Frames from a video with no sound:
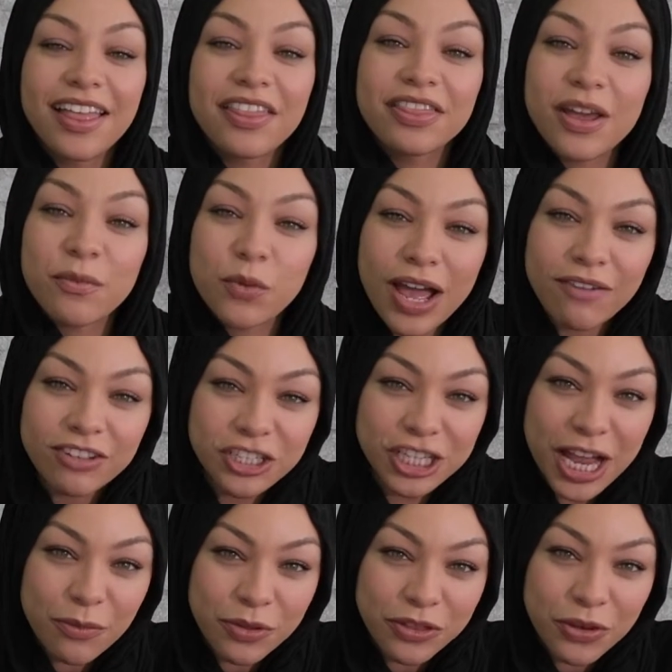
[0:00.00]
Then we'll have a
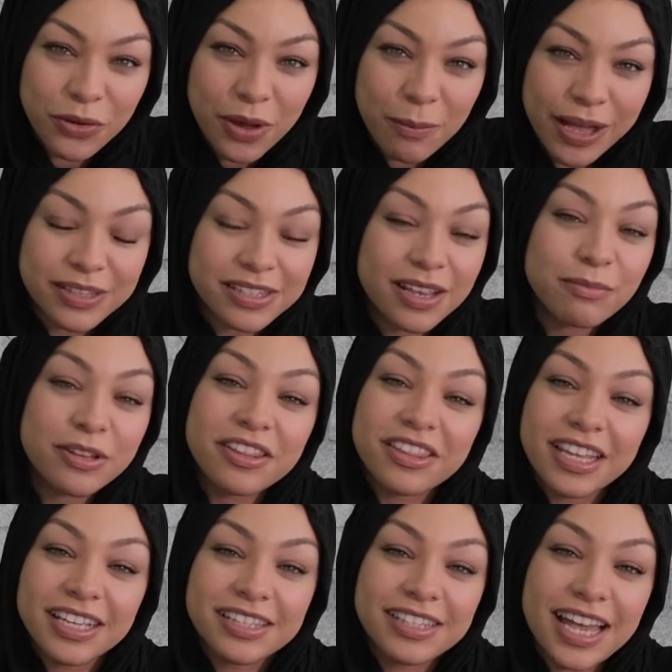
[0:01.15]
chat with you about some of the
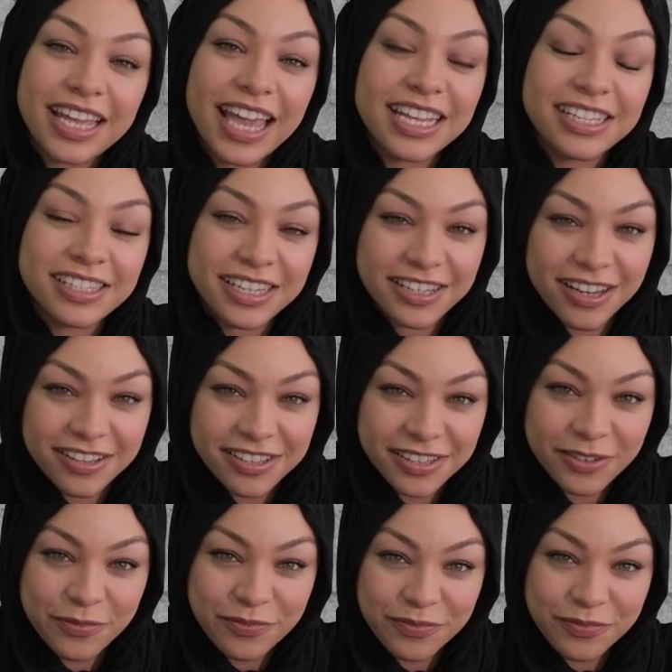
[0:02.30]
things that KC does.